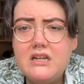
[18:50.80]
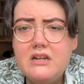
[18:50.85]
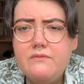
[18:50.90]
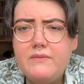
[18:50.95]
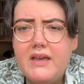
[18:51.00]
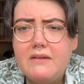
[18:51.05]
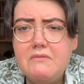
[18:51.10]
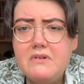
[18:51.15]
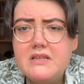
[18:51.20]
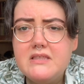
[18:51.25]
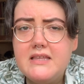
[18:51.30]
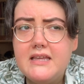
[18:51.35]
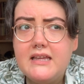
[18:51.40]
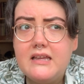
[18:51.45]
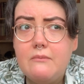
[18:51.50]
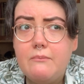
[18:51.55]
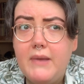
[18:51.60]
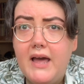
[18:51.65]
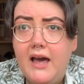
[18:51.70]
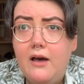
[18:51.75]
everything
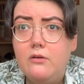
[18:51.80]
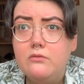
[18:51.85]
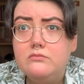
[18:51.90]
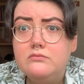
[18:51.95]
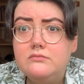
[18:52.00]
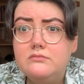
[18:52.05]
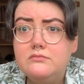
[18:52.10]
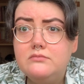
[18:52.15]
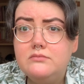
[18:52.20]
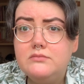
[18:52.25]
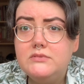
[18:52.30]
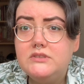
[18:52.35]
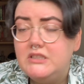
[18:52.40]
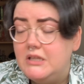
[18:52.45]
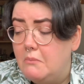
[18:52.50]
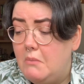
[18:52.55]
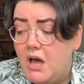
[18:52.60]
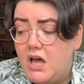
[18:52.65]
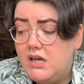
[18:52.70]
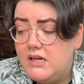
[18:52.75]
about the
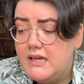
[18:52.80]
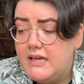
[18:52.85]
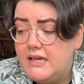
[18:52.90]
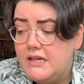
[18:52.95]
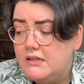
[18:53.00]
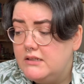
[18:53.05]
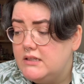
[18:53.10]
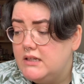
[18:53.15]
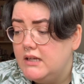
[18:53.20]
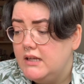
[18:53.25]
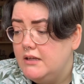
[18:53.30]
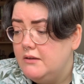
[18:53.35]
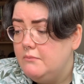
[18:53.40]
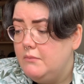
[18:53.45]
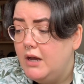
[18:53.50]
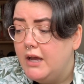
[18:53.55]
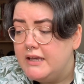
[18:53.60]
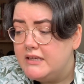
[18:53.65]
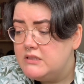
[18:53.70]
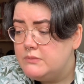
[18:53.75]
market,
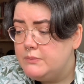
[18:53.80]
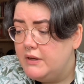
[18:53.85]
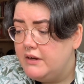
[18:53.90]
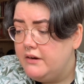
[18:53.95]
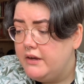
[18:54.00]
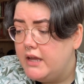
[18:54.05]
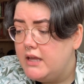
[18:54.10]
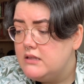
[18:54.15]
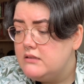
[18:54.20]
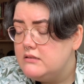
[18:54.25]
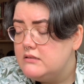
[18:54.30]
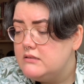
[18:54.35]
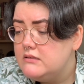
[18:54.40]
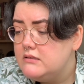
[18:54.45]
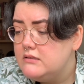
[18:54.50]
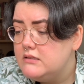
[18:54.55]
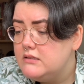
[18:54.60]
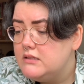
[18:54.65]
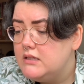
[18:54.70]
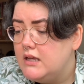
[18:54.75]
my
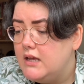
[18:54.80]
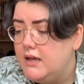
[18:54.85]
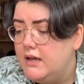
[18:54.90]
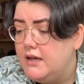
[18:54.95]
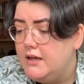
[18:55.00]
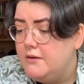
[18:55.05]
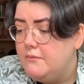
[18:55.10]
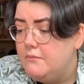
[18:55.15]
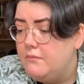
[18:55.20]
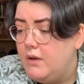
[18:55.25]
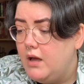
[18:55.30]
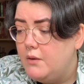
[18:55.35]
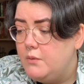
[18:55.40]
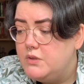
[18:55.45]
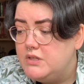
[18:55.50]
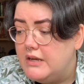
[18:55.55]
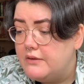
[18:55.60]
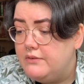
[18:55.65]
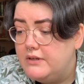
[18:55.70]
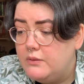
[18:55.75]
experience. I would
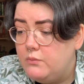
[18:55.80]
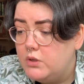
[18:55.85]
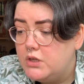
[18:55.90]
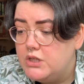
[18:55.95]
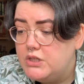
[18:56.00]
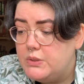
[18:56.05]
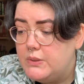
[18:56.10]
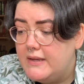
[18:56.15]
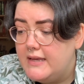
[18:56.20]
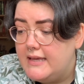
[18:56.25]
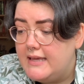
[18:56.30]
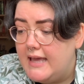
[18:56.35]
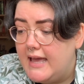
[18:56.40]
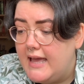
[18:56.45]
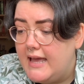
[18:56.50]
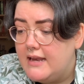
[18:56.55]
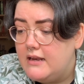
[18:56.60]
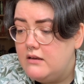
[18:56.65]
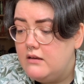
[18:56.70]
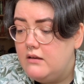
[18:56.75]
definitely want to do it
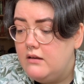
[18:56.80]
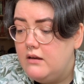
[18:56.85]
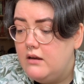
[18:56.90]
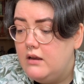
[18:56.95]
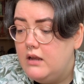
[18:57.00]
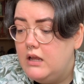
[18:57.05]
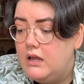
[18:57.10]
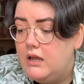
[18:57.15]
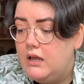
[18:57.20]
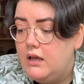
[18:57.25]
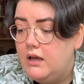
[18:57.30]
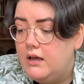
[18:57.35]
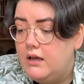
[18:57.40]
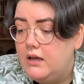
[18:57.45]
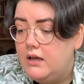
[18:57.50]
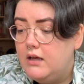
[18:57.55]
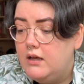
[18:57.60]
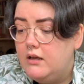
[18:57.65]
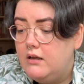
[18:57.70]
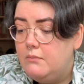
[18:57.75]
again.
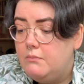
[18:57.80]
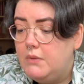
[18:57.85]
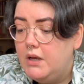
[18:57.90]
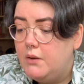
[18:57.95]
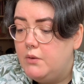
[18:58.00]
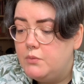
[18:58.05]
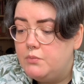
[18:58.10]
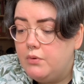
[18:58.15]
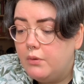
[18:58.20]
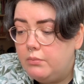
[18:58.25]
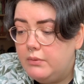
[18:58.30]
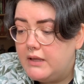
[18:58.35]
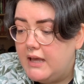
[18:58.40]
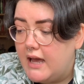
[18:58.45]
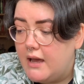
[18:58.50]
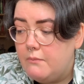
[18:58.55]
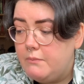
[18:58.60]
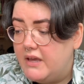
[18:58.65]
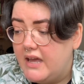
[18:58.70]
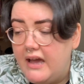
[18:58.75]
I would probably
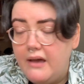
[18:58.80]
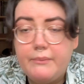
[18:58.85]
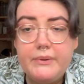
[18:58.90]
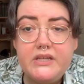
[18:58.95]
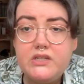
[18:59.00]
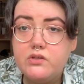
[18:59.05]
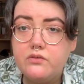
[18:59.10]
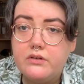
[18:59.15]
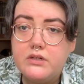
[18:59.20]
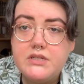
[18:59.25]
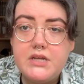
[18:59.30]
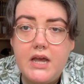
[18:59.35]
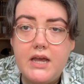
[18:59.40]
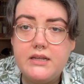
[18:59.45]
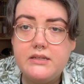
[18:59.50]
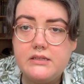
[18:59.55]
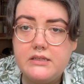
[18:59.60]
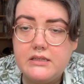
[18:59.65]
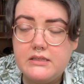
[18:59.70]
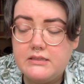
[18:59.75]
be happy to return
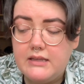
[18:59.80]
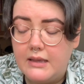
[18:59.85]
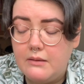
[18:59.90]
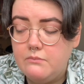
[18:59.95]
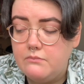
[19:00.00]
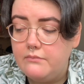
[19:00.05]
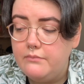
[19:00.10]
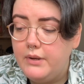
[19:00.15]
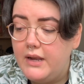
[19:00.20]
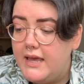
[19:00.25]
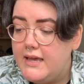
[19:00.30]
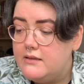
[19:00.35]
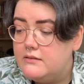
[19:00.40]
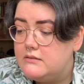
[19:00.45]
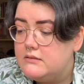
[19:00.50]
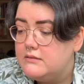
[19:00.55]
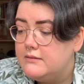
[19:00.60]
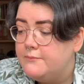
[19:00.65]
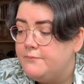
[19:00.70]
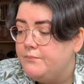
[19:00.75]
to the same
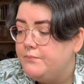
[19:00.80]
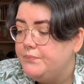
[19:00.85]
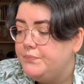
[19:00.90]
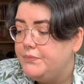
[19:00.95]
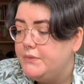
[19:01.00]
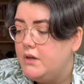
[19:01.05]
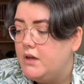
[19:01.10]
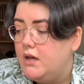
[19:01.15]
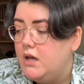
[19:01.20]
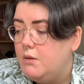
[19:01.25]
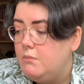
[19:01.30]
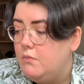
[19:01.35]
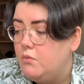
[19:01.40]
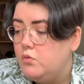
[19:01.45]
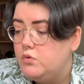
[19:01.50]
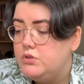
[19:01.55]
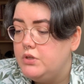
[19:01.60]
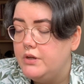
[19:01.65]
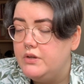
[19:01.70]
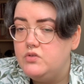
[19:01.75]
place. I'm
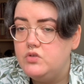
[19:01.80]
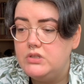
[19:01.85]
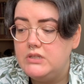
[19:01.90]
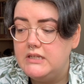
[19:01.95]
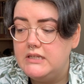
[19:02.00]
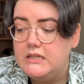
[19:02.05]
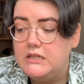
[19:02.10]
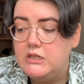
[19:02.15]
also interested in